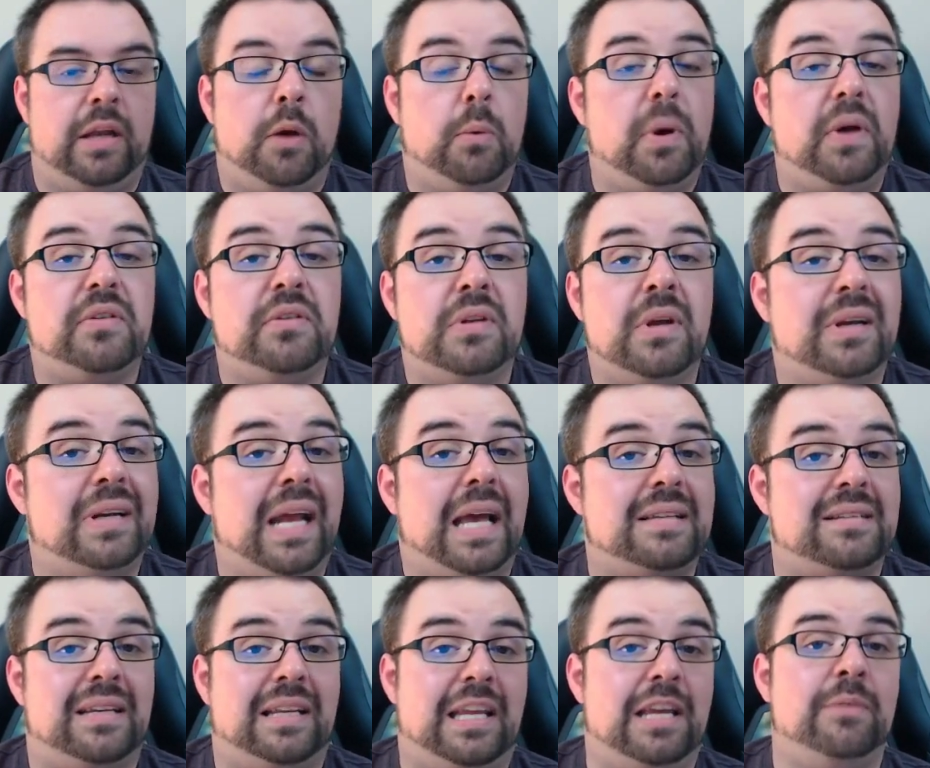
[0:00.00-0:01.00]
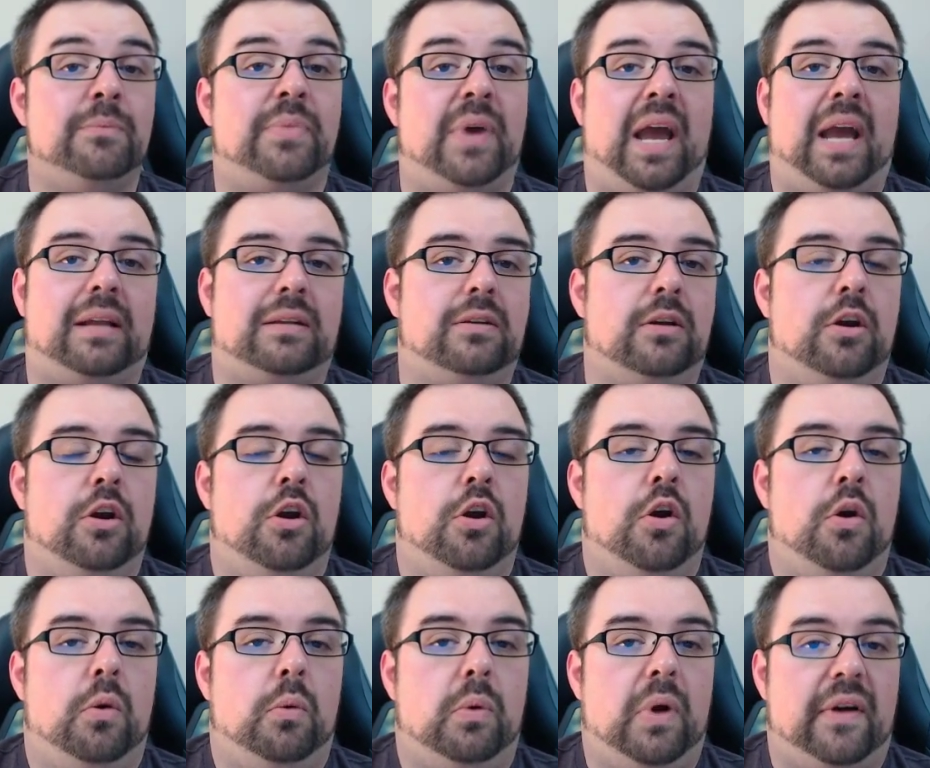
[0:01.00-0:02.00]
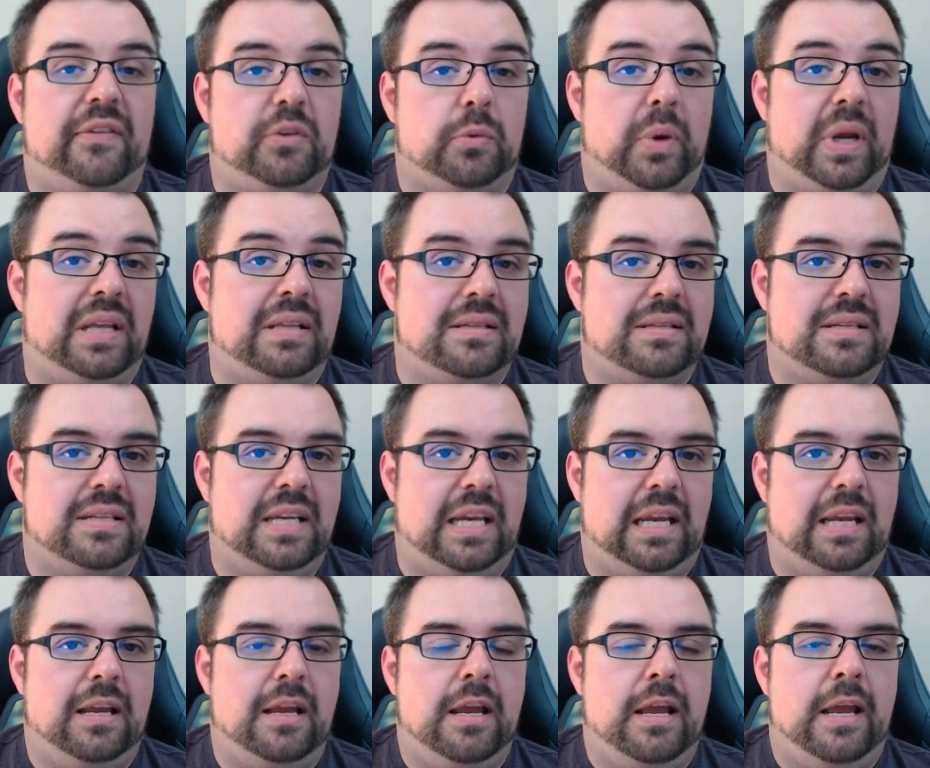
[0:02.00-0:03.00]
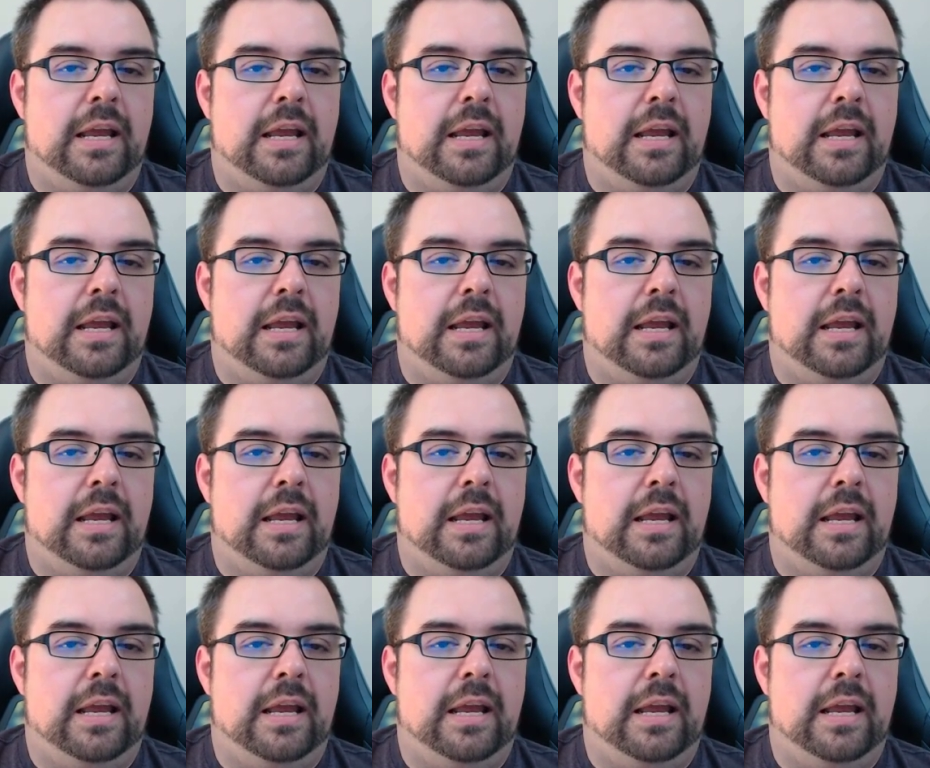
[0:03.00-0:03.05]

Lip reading: Now, whether or not it has any impact, we'll have to wait and see.